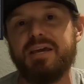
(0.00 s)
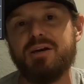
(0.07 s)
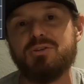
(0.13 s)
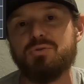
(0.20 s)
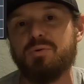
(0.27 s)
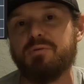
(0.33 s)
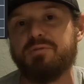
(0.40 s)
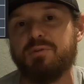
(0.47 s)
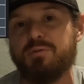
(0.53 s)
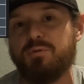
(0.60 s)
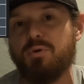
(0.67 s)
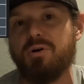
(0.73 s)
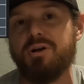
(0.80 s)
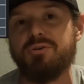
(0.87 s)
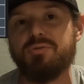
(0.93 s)
I'll do it for
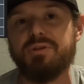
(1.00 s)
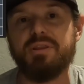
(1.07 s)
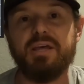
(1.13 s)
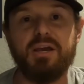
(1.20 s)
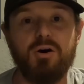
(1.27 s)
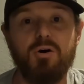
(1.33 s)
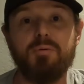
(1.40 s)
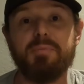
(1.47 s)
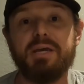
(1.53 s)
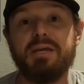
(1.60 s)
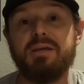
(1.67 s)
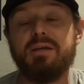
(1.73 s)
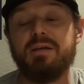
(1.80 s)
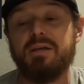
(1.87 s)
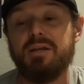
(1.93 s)
$400, and they call me.
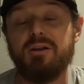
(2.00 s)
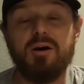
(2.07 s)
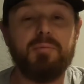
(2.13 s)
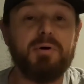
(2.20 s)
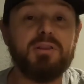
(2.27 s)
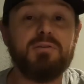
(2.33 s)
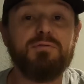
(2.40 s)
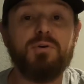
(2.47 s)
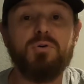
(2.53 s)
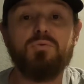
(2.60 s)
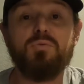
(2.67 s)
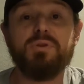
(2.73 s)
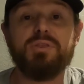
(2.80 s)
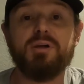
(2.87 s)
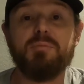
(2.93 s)
I'm on the
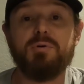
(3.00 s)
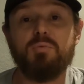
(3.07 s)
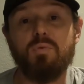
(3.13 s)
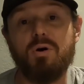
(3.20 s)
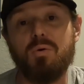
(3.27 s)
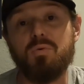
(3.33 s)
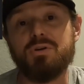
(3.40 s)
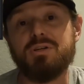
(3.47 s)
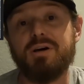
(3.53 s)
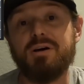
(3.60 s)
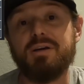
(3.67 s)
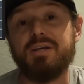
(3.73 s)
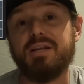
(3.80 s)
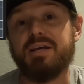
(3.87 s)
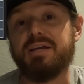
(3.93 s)
phone with them, and while we're
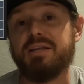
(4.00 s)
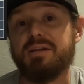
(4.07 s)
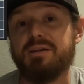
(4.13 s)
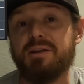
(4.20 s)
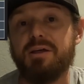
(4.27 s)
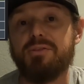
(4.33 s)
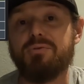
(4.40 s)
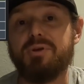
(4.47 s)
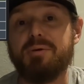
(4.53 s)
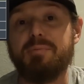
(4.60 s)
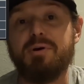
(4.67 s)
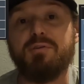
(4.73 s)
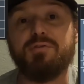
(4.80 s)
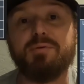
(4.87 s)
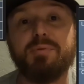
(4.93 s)
talking, I get another
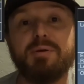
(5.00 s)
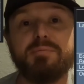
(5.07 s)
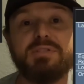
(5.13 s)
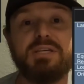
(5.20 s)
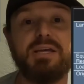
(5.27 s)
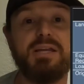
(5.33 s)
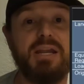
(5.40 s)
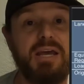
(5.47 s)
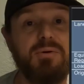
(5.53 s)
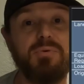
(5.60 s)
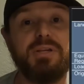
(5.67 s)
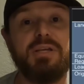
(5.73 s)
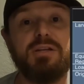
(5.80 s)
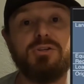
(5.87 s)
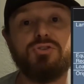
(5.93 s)
email from them saying, hey,
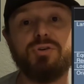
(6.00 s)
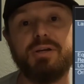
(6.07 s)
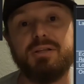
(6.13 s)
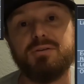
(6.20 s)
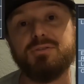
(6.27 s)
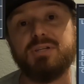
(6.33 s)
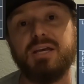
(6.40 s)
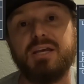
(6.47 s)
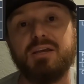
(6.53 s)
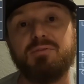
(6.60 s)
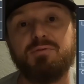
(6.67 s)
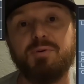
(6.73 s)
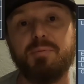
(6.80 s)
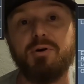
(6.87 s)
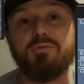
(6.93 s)
we need a trailer taken
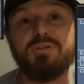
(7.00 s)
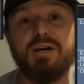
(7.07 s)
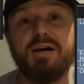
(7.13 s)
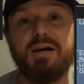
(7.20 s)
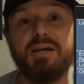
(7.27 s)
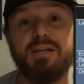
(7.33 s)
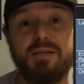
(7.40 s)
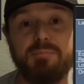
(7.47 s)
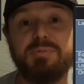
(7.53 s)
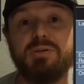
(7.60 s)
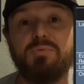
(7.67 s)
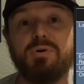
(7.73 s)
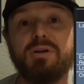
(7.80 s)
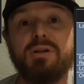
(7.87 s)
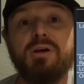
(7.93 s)
from Otay, an empty
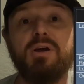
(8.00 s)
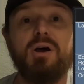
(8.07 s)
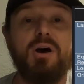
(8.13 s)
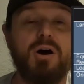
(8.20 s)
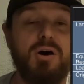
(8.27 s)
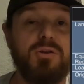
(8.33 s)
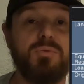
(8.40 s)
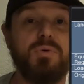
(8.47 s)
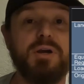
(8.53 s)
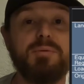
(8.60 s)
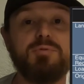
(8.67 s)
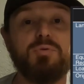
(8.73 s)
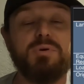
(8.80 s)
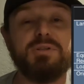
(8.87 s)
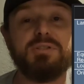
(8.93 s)
one, all the way
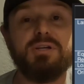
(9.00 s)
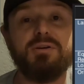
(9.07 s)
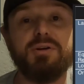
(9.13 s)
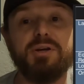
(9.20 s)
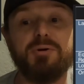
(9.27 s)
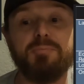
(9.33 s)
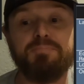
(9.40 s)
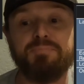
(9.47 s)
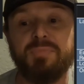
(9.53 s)
up to Ontario.